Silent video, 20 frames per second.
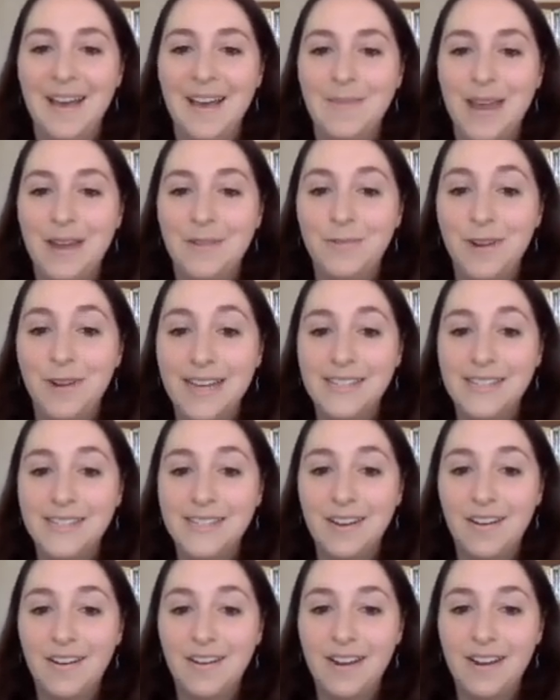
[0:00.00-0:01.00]
Um, and when
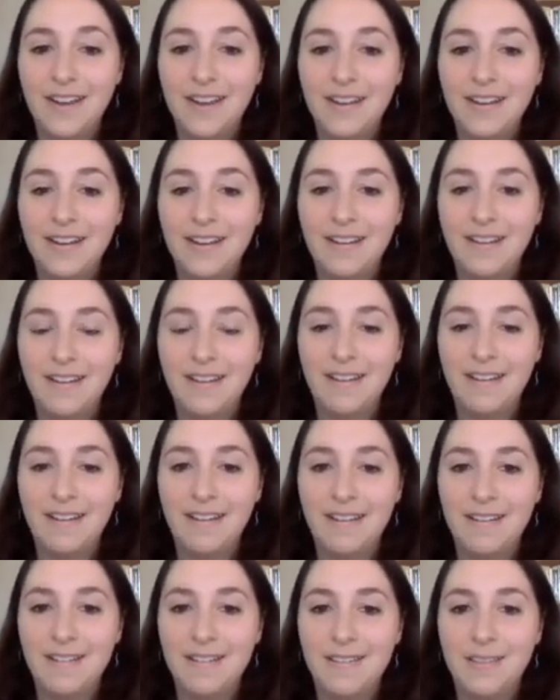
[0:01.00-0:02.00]
I started
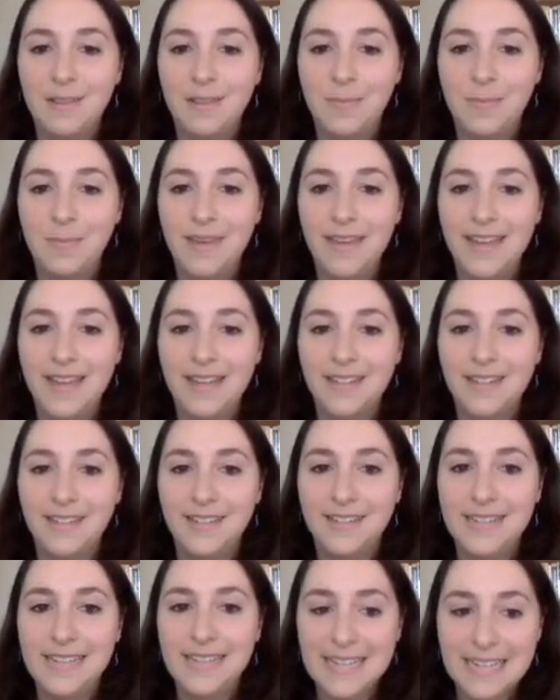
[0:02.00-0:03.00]
uh, the
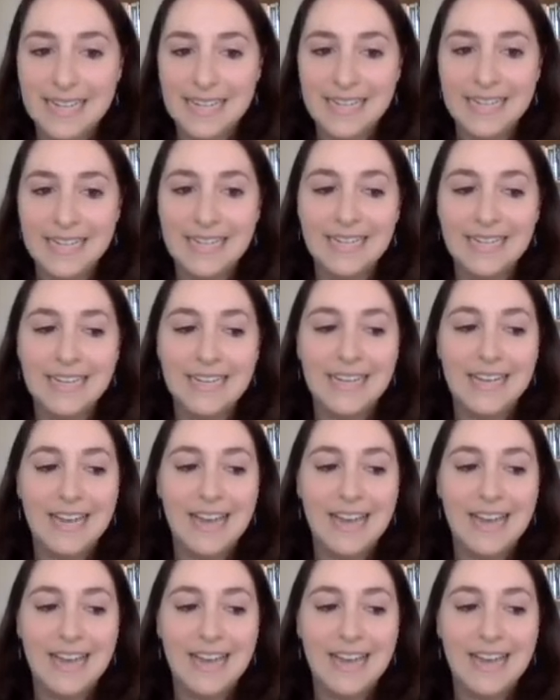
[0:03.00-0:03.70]
PhD,